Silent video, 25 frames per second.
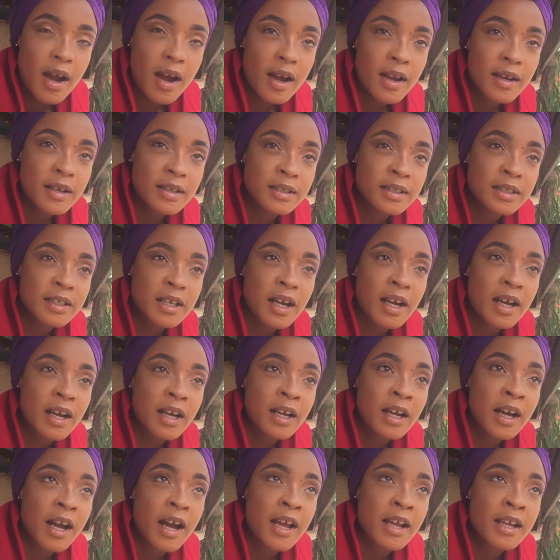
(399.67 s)
and
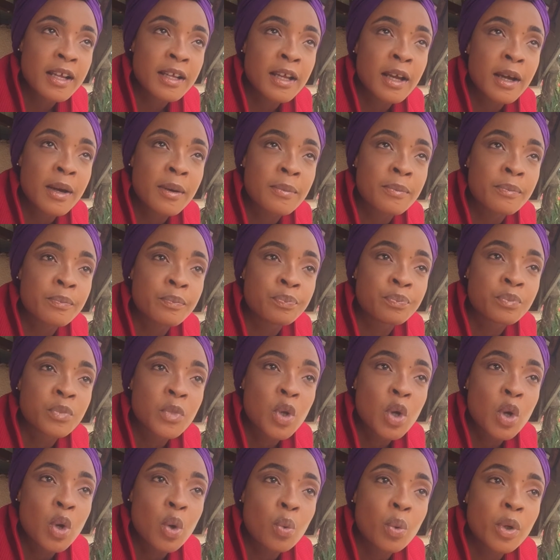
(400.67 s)
uh, I am
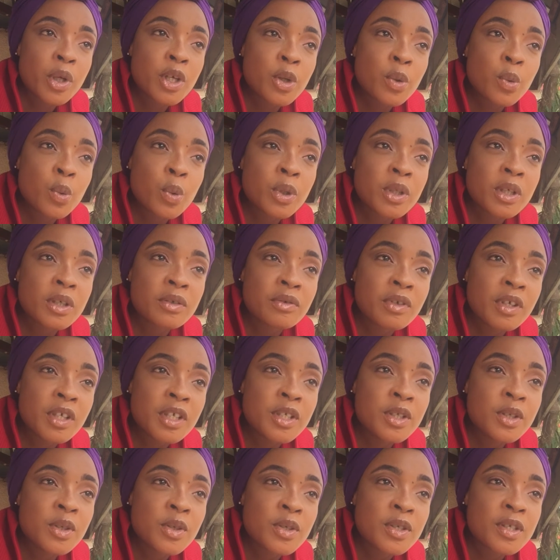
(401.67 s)
working with a
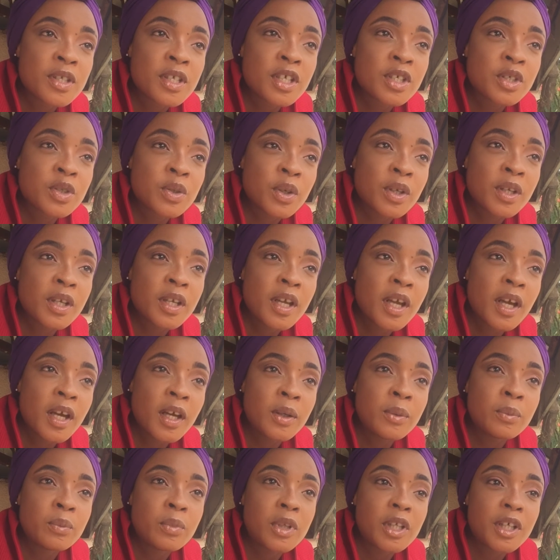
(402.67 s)
radio station
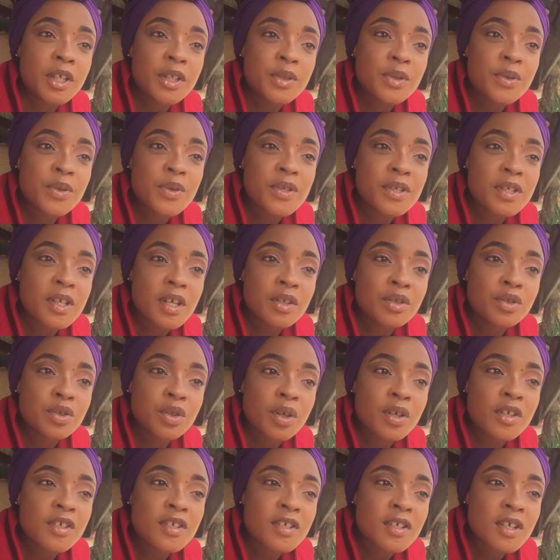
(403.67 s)
here in Plateau
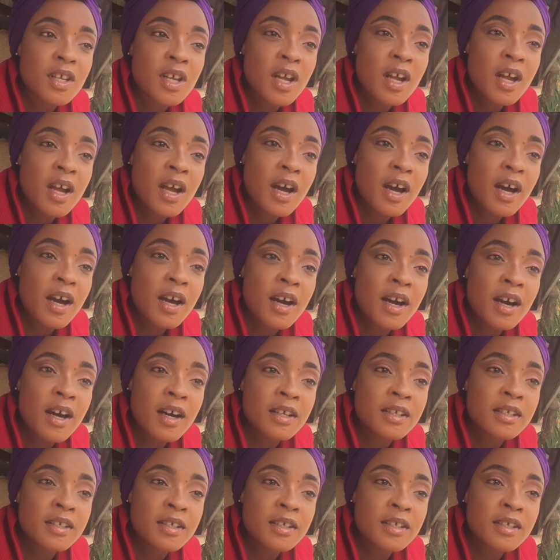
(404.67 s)
State uh,